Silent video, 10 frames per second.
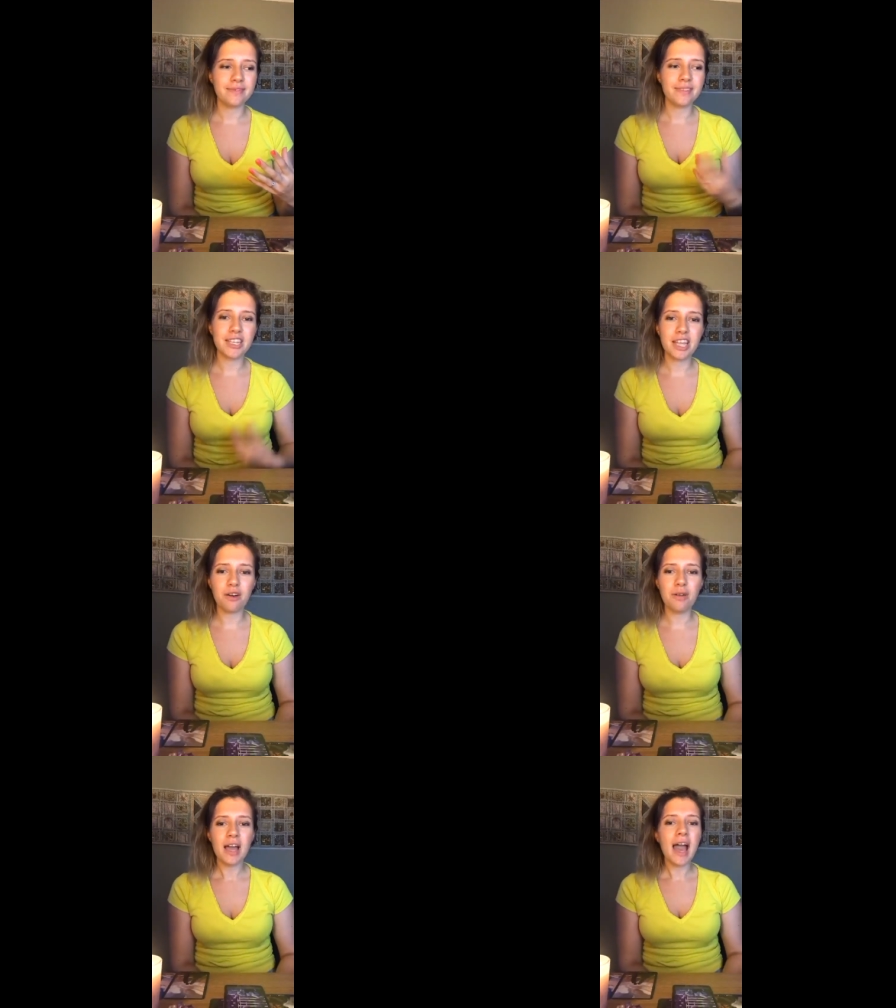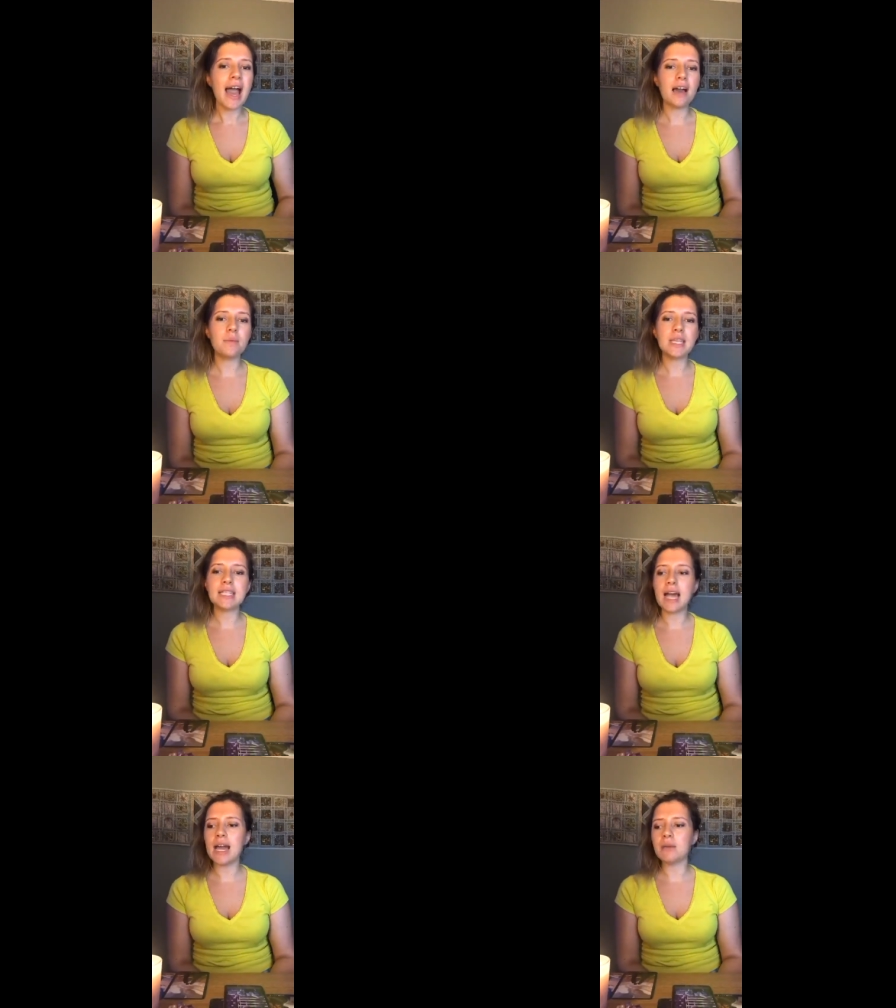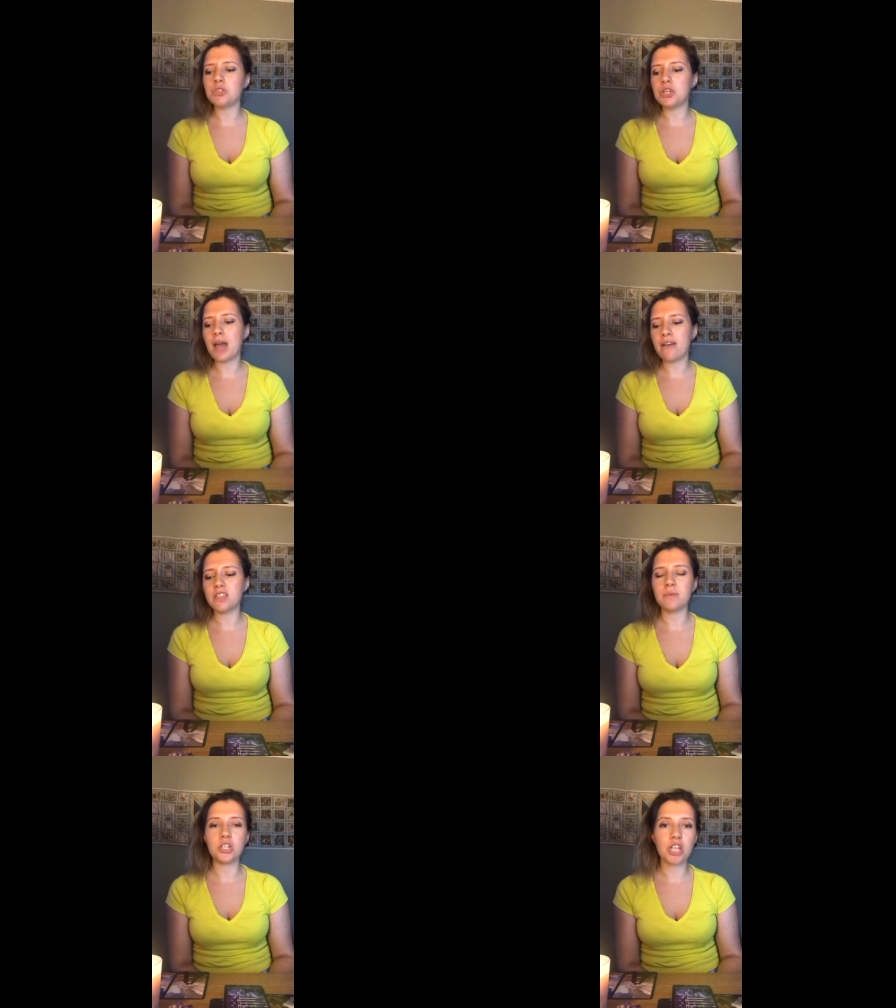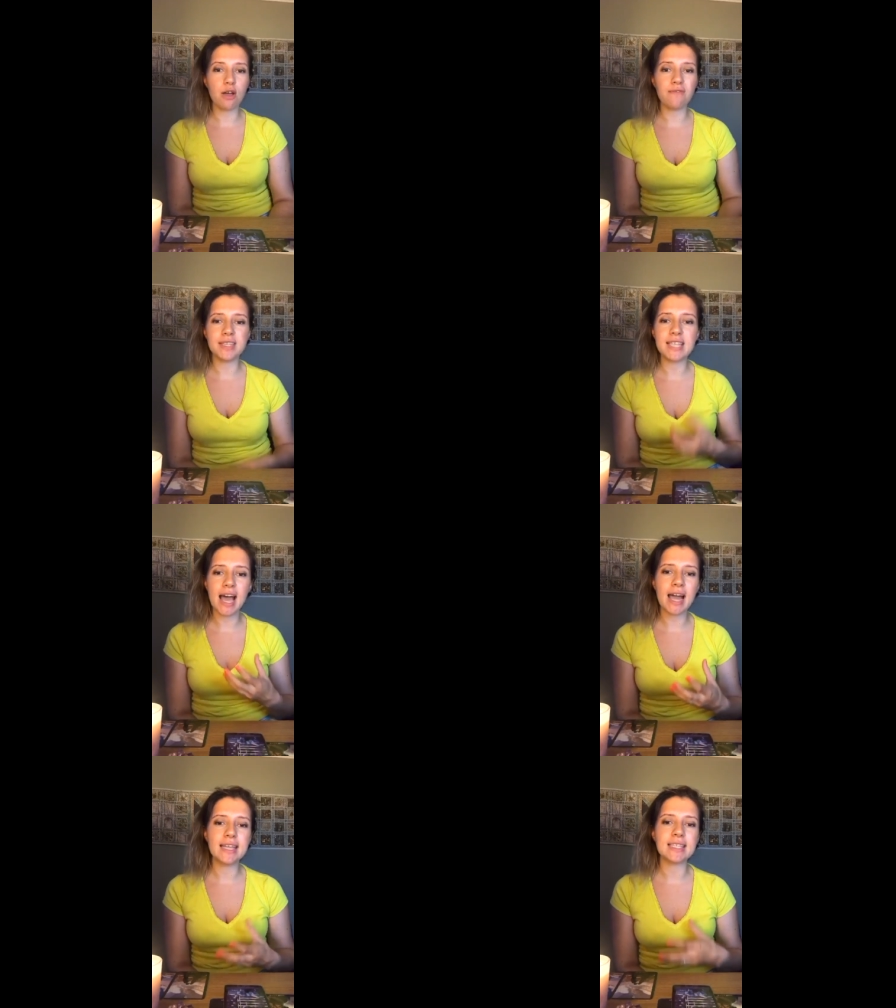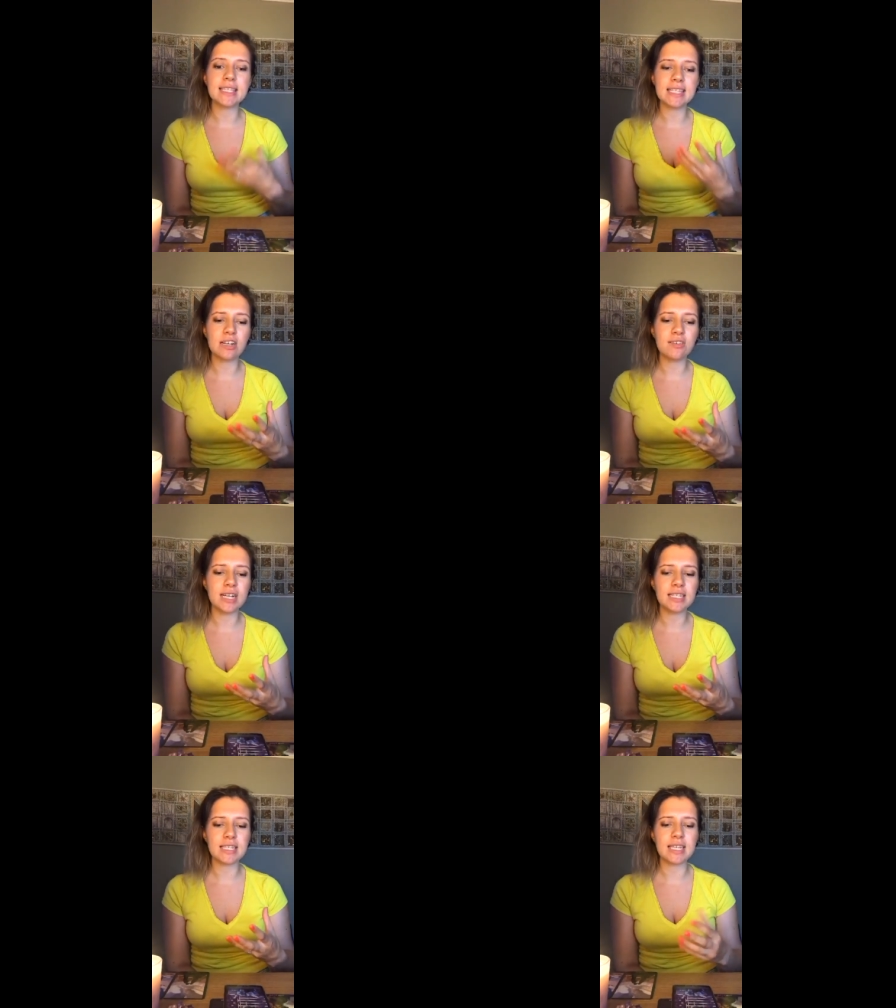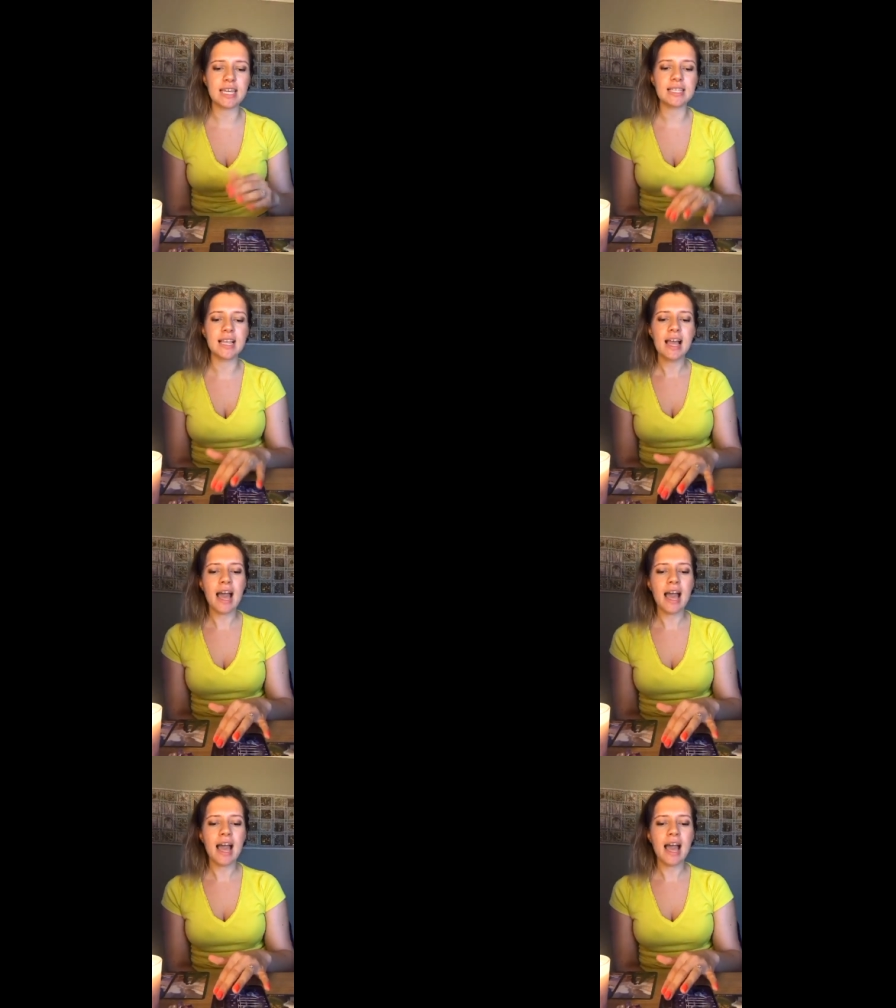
you know, how many times do you have to be shown the signs and synchronicities?